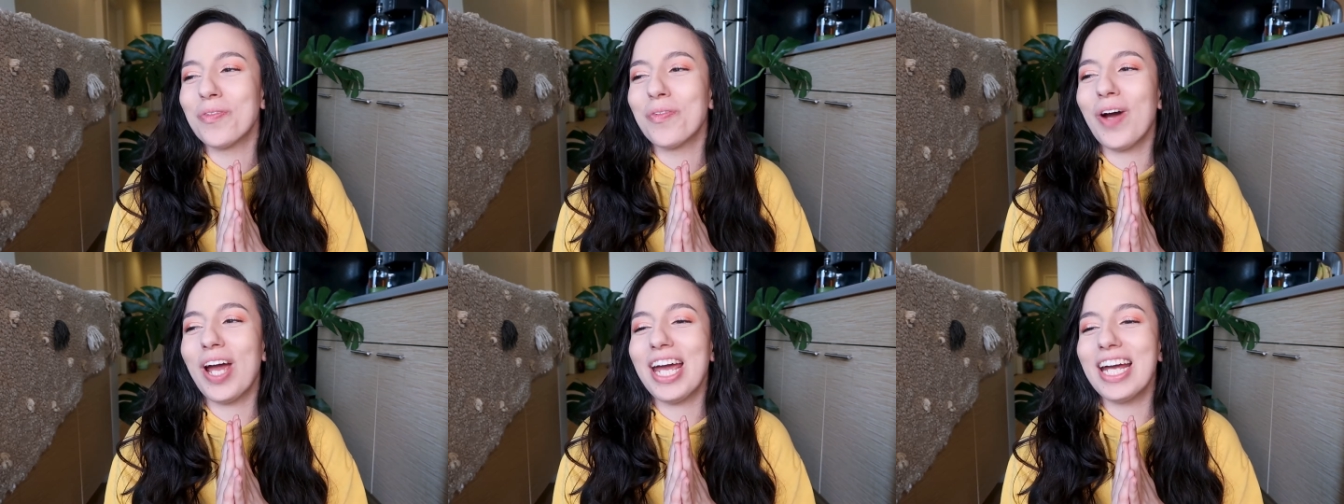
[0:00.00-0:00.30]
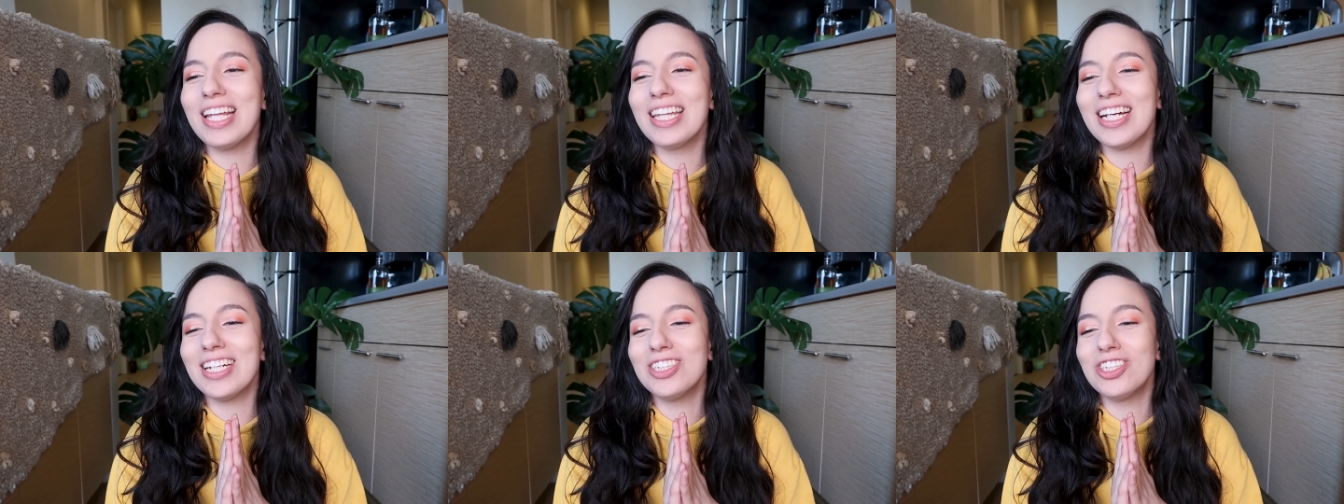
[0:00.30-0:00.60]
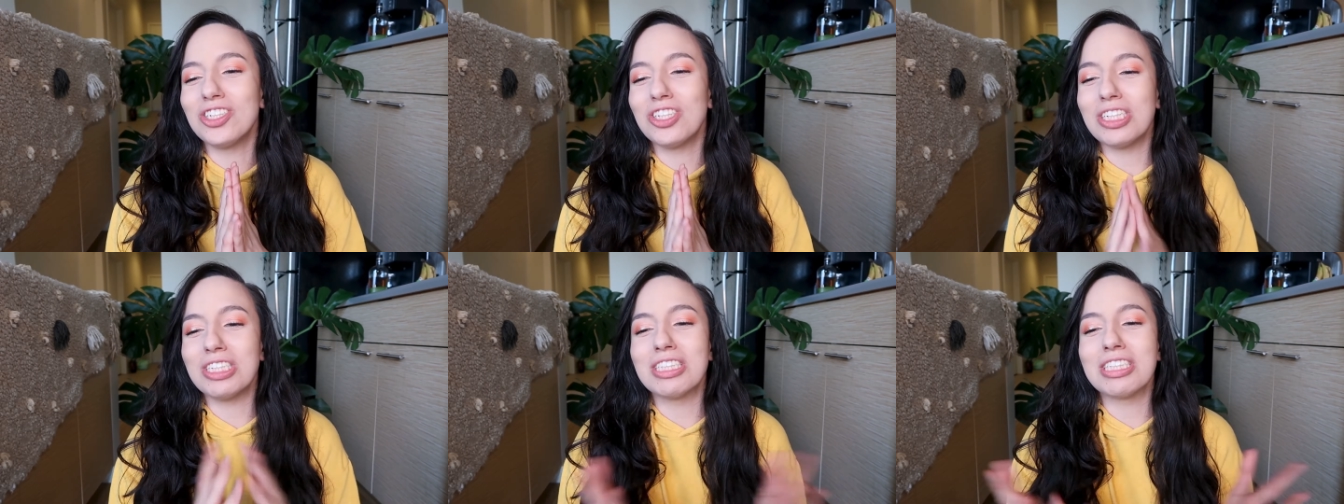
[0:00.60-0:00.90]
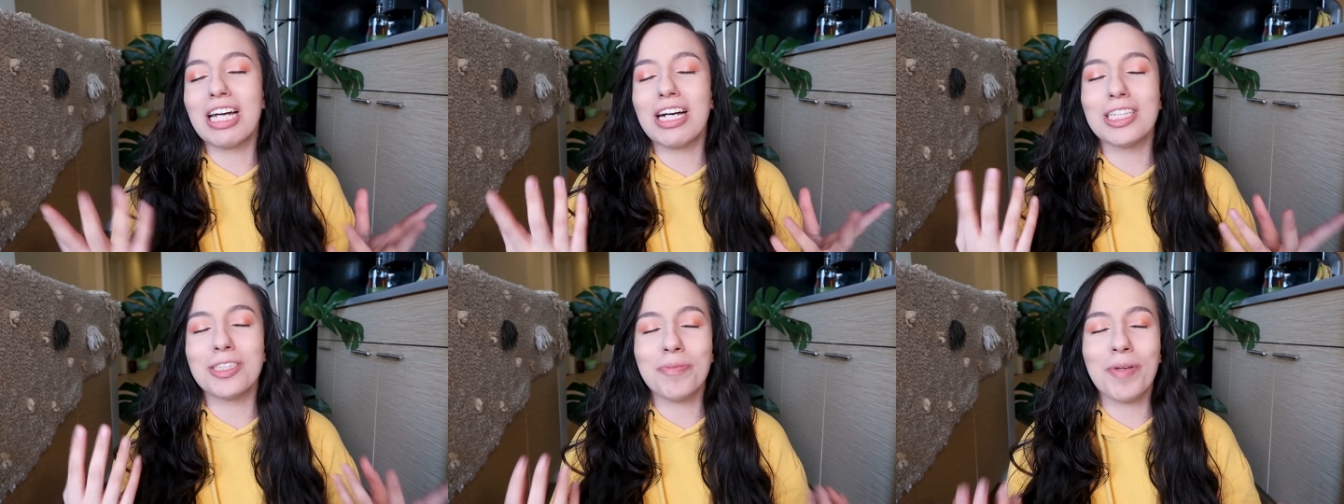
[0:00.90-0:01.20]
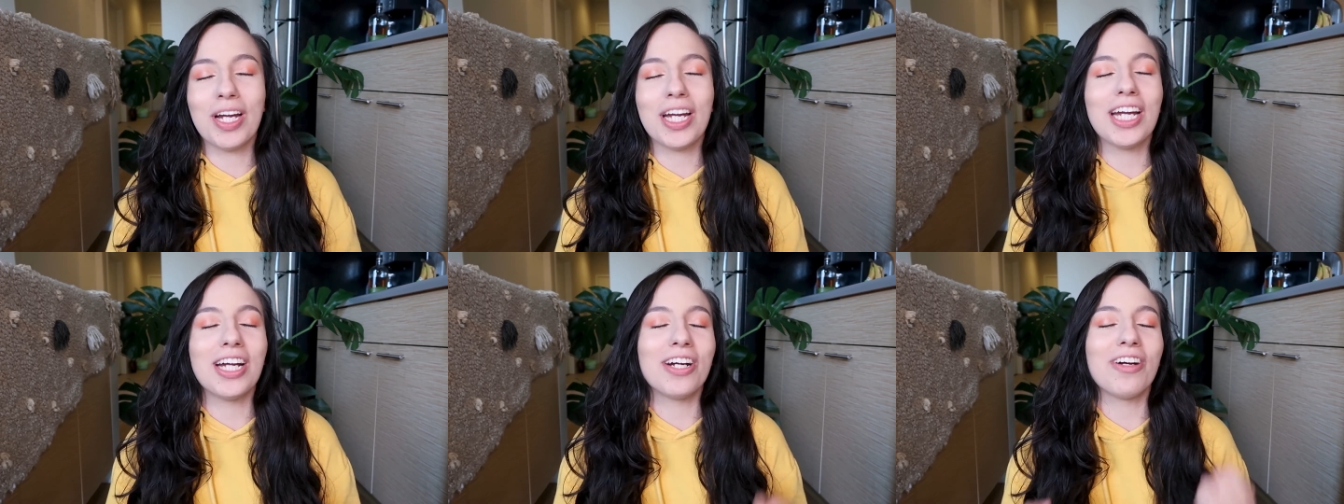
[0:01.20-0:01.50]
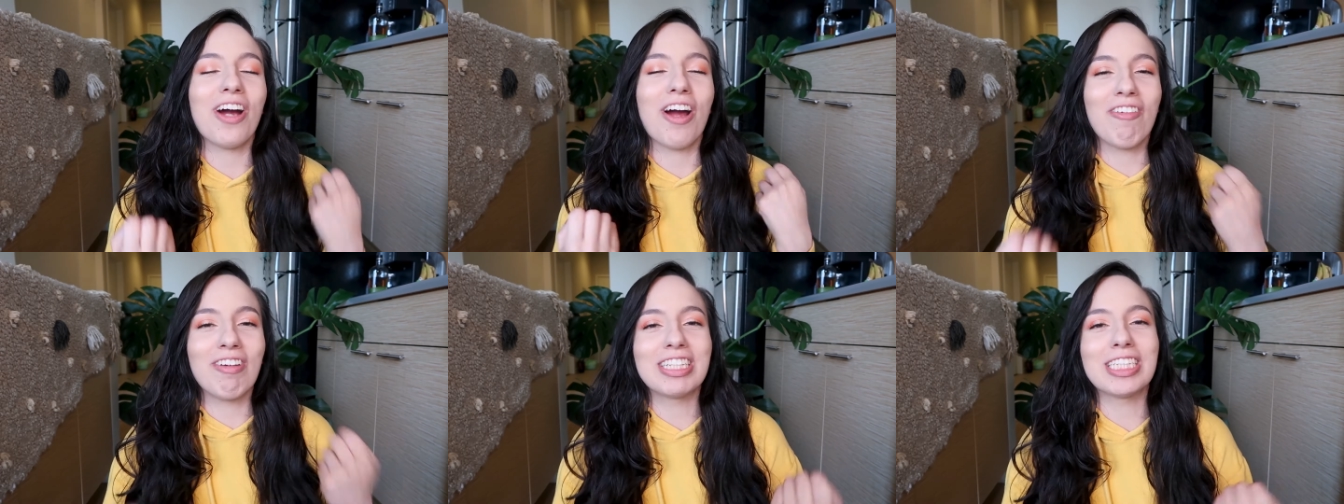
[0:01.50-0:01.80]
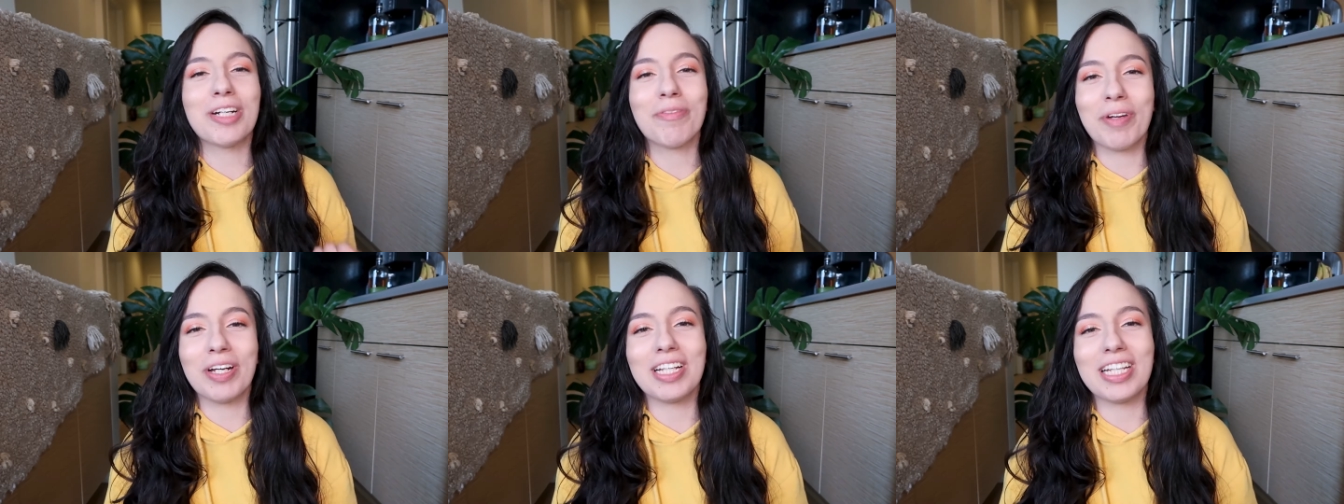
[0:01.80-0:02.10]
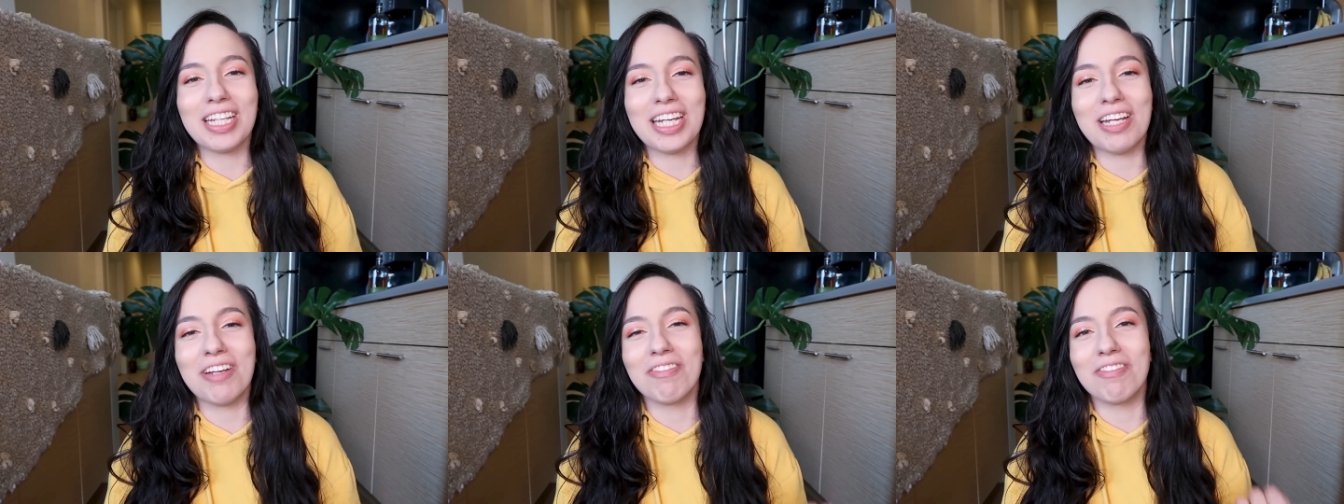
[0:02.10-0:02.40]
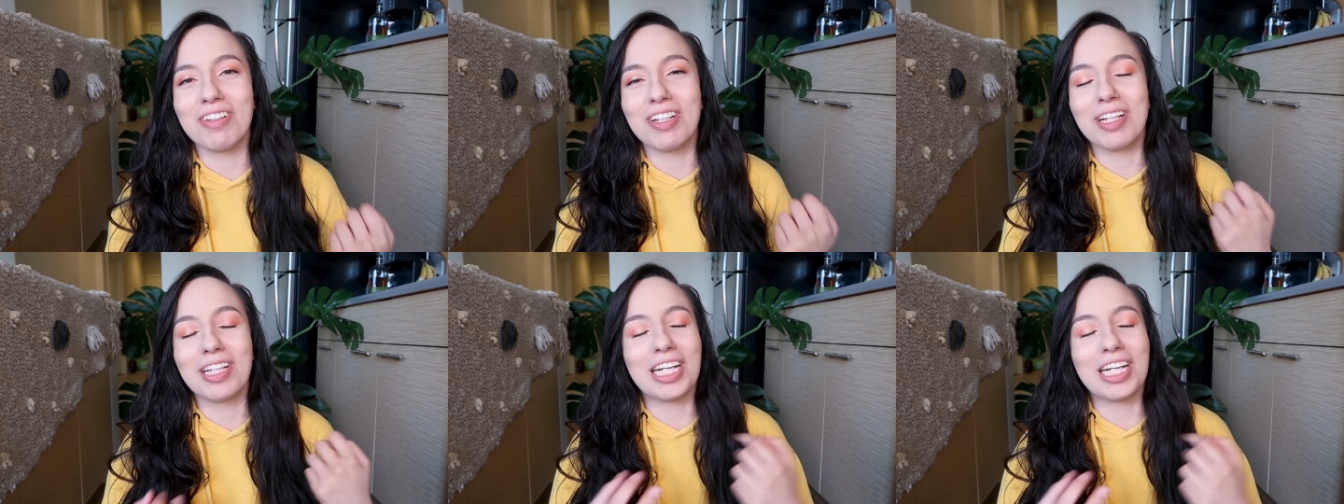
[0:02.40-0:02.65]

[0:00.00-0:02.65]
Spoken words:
way that she styles my hair every time I leave,